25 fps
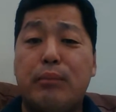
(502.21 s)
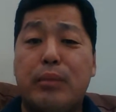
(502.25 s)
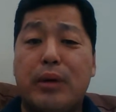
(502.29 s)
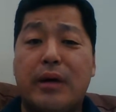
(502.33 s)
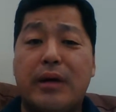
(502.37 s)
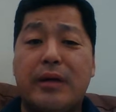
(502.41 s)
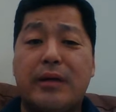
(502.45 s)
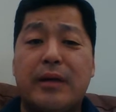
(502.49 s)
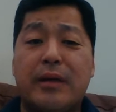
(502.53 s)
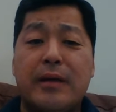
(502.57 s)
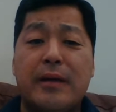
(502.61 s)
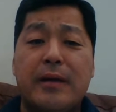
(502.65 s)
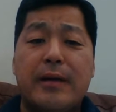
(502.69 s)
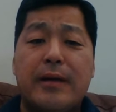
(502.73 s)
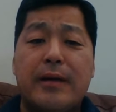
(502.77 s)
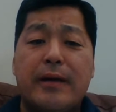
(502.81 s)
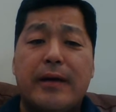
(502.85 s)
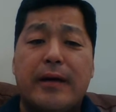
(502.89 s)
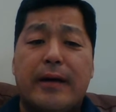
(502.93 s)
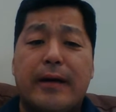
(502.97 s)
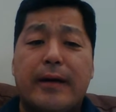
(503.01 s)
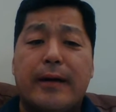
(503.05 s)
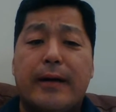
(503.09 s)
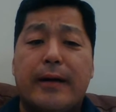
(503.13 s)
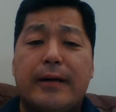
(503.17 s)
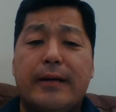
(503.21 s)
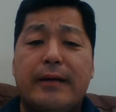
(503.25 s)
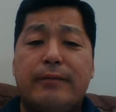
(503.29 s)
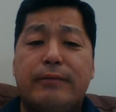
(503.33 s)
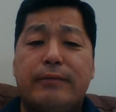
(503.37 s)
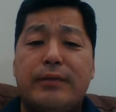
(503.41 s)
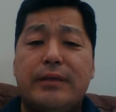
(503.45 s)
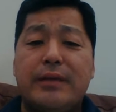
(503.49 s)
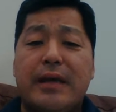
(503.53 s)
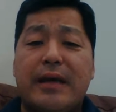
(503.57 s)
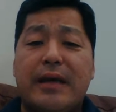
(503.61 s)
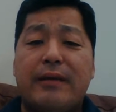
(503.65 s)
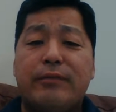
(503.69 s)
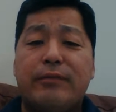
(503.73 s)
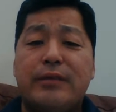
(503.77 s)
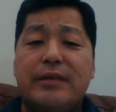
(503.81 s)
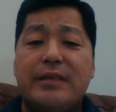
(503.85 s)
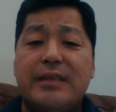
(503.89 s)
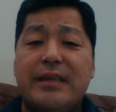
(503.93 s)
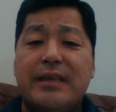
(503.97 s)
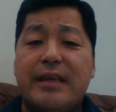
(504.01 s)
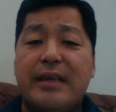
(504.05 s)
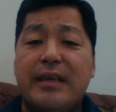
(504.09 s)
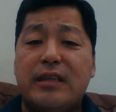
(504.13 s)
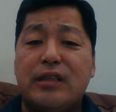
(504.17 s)
But if the
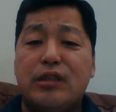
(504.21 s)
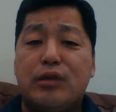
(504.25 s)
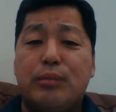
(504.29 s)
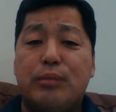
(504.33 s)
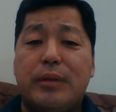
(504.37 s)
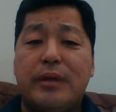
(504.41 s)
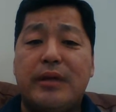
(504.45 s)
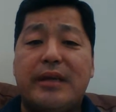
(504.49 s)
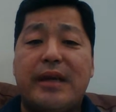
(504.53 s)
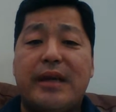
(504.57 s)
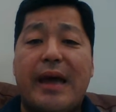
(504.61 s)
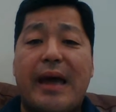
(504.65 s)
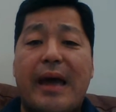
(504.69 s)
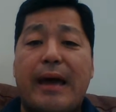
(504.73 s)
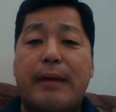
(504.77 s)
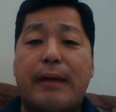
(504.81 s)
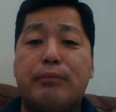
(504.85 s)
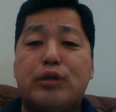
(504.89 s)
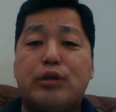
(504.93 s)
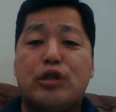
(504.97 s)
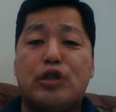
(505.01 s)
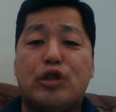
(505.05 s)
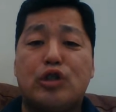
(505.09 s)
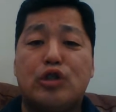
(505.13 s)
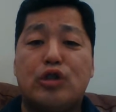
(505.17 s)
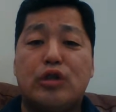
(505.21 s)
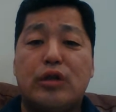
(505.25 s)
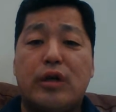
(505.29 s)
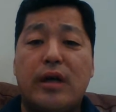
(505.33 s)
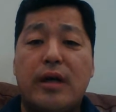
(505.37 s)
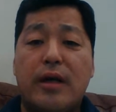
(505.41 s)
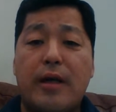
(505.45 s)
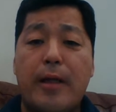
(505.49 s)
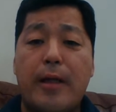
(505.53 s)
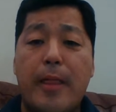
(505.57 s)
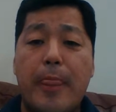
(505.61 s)
FDA has been captured